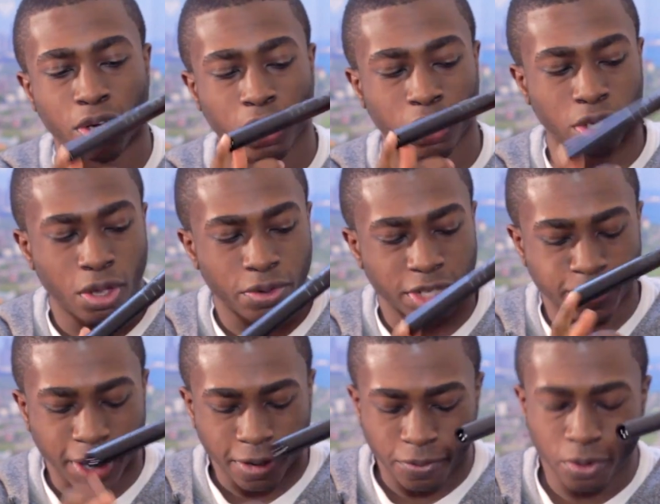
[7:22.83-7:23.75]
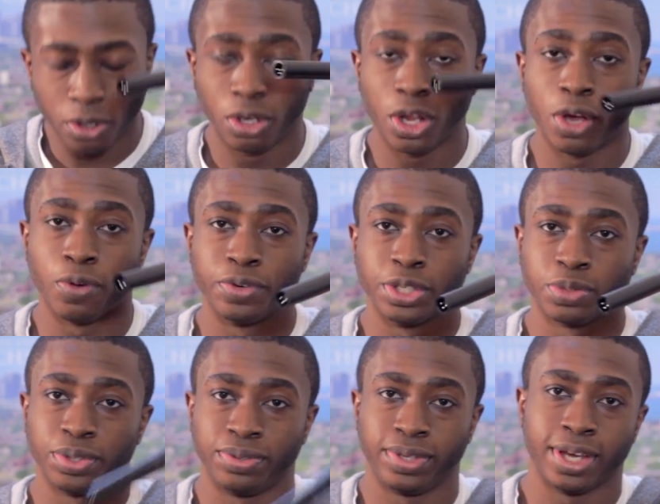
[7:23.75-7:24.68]
this microphone alone
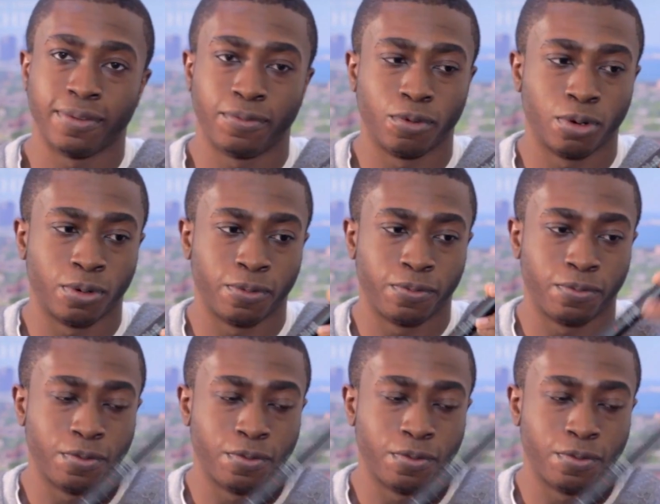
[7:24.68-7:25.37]
is what you get for